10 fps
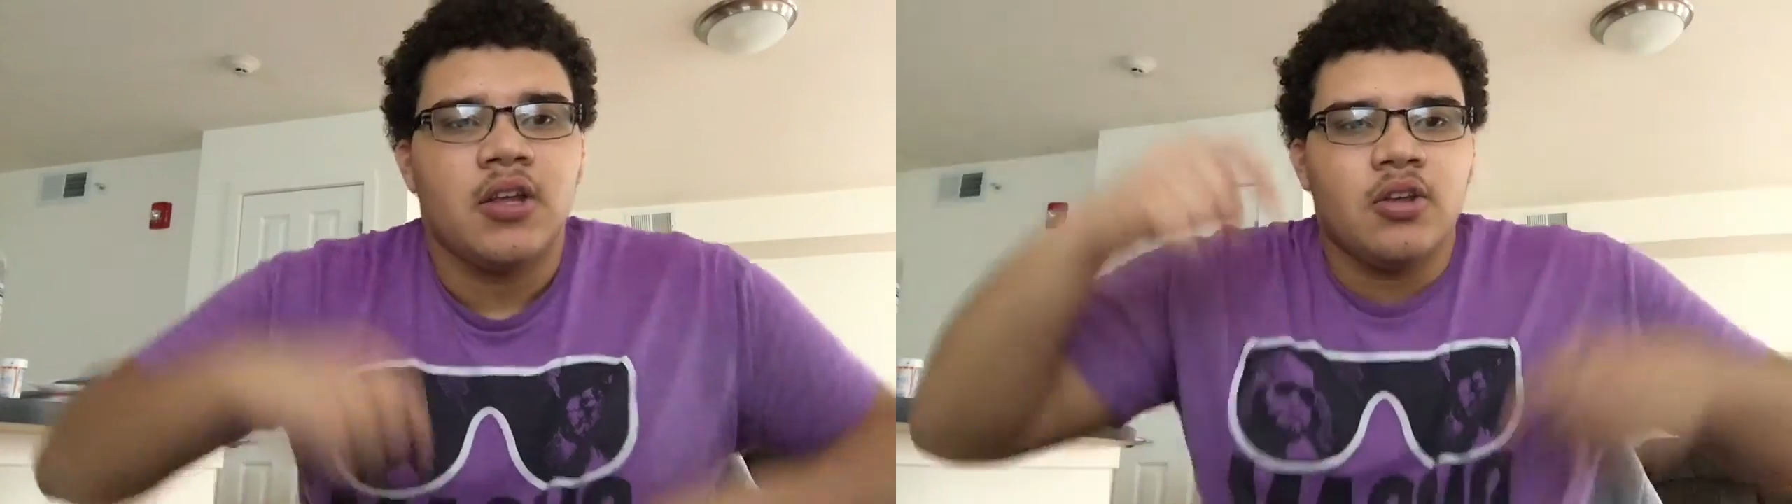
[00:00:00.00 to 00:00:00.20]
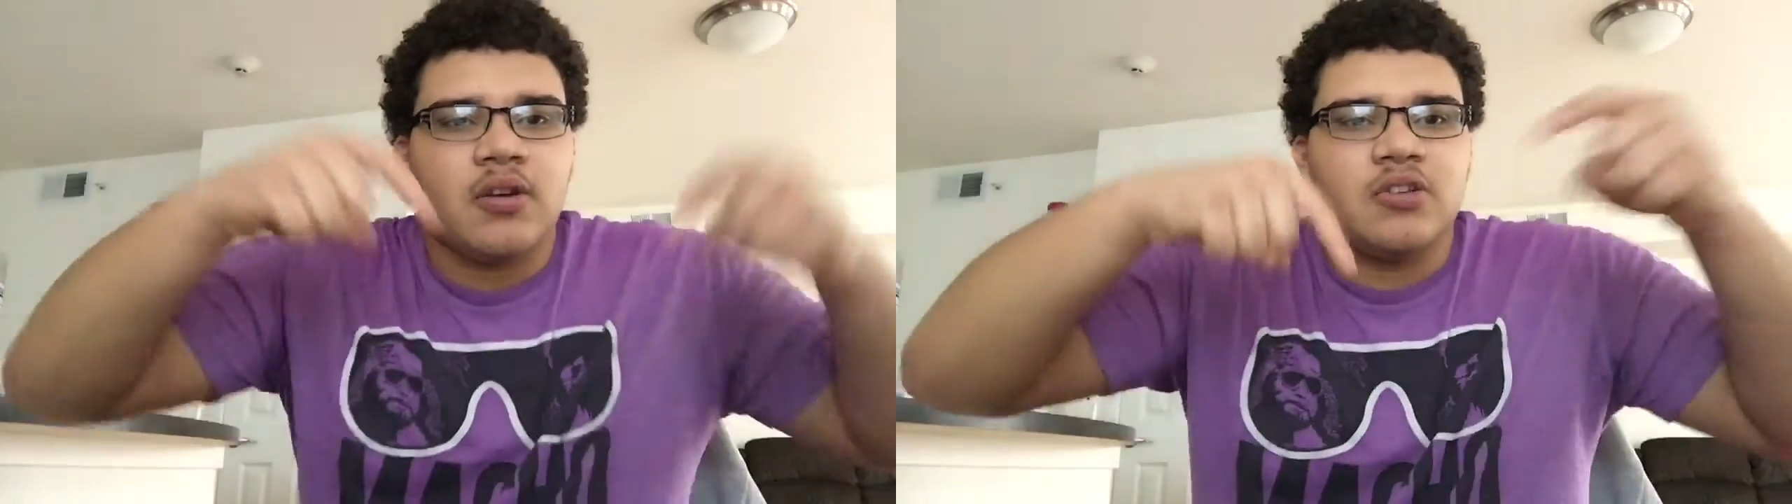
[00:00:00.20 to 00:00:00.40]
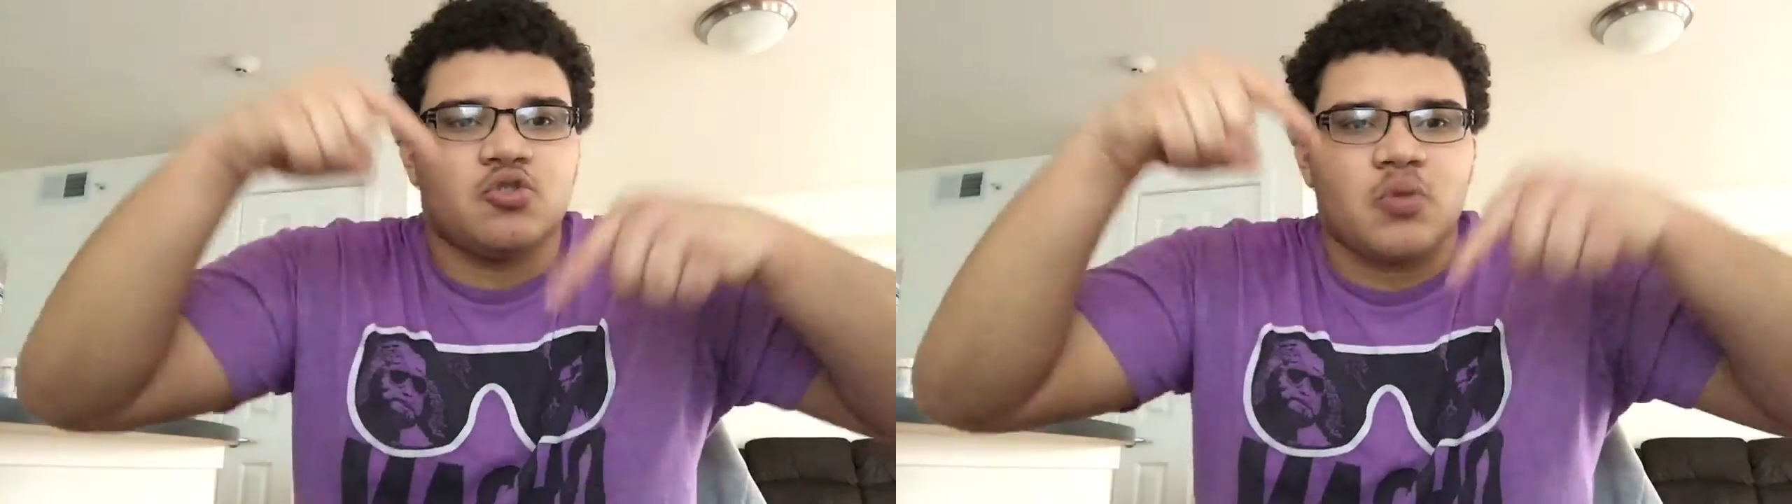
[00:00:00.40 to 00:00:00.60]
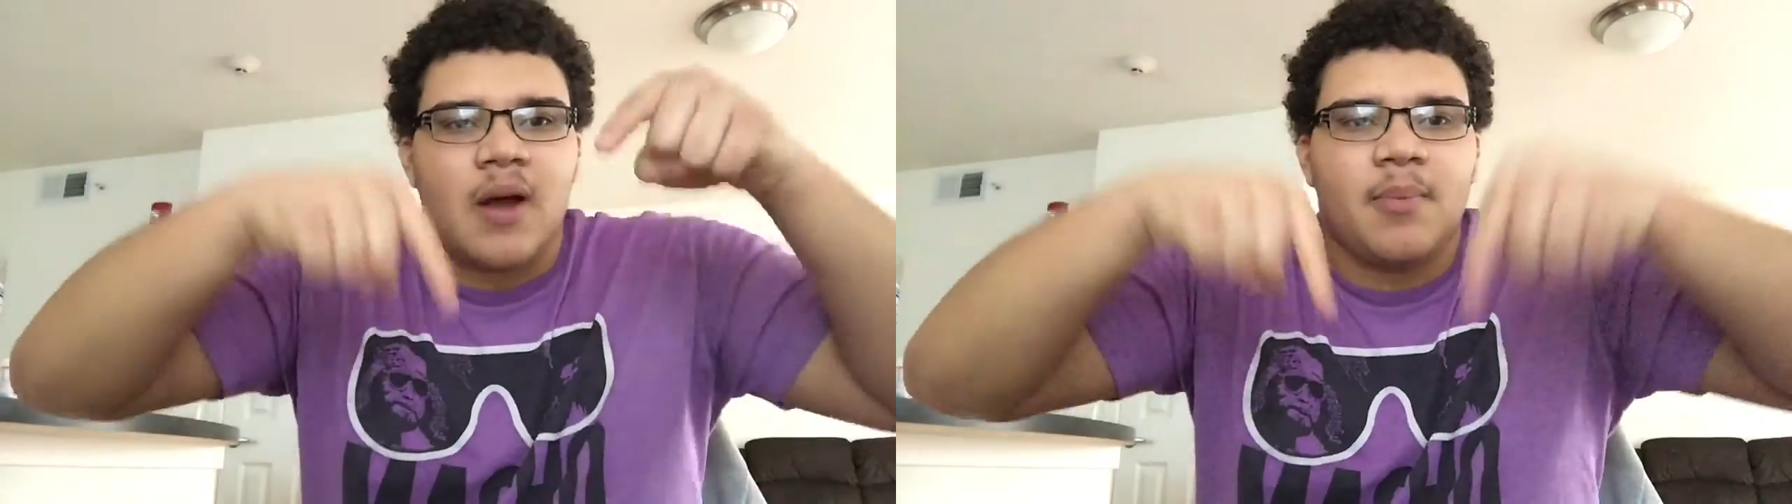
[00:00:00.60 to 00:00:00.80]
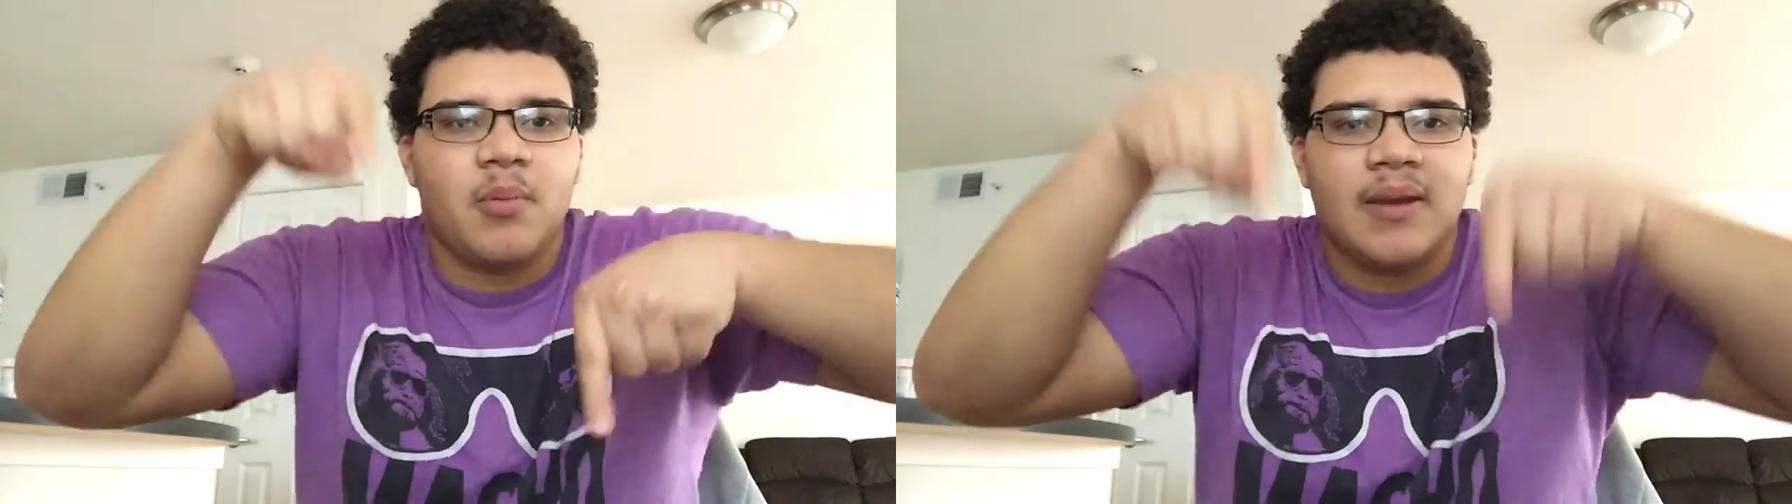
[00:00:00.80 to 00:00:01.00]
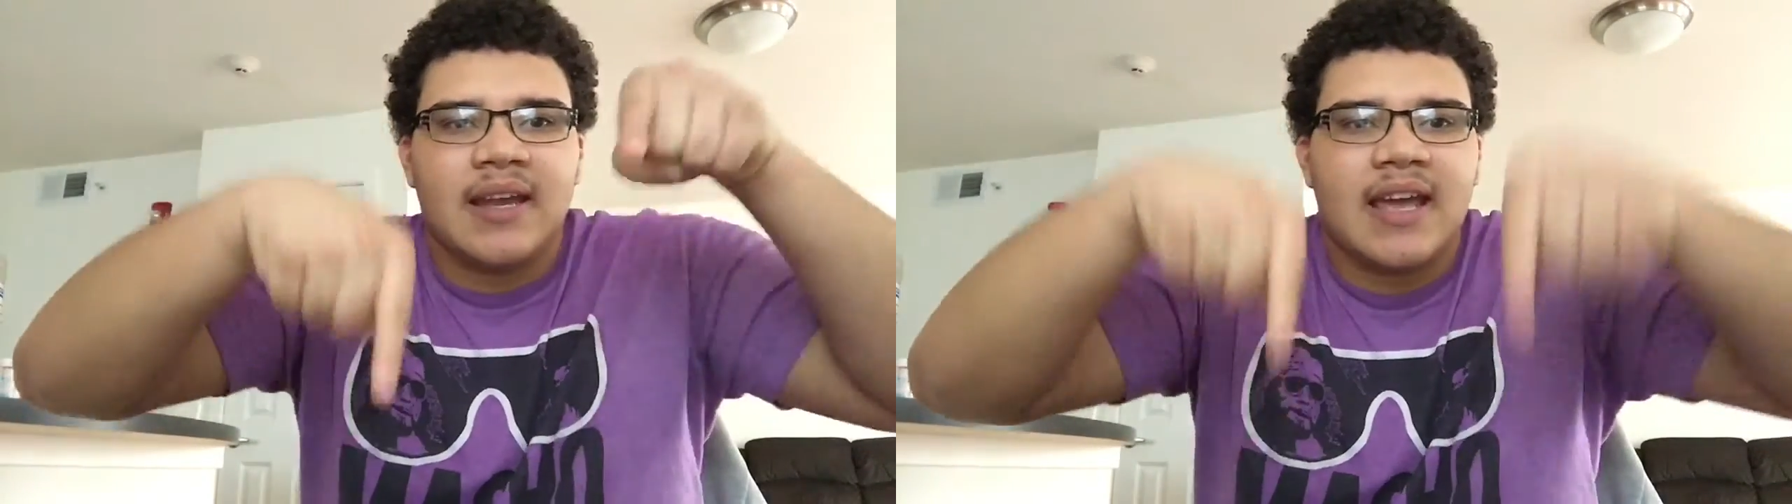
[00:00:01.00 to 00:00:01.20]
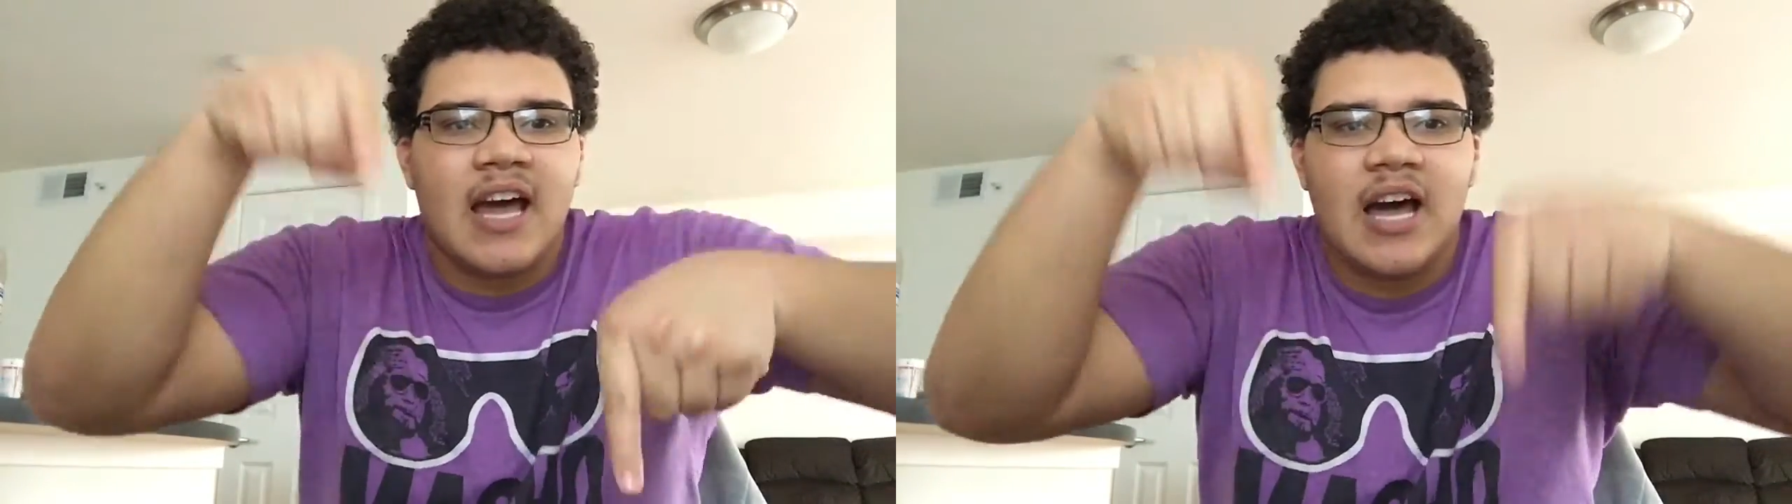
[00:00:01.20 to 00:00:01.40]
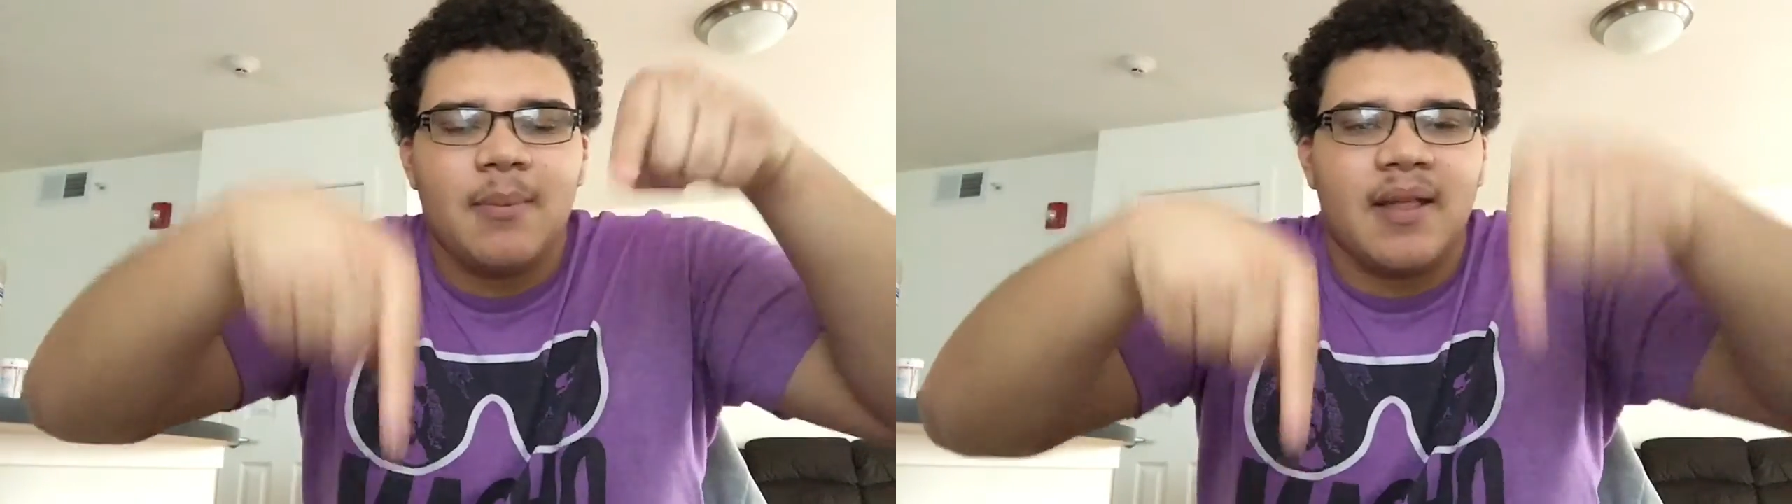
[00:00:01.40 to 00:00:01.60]
you could drop them in the
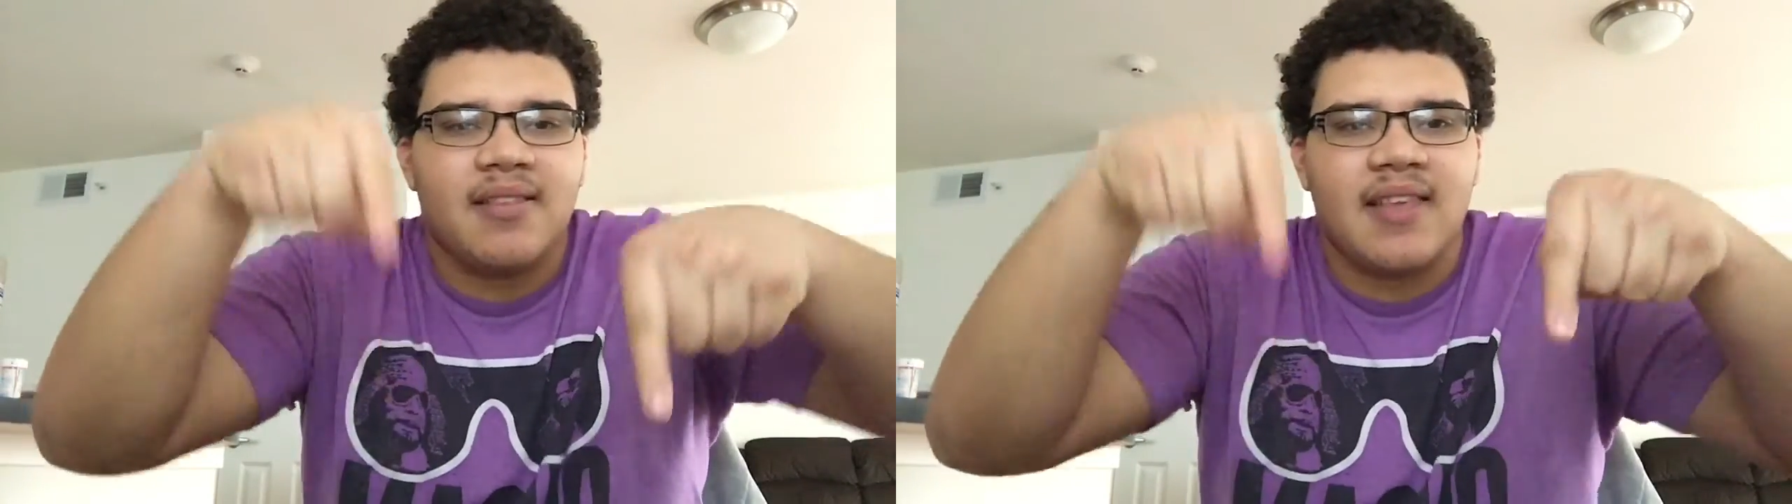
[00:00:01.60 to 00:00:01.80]
comment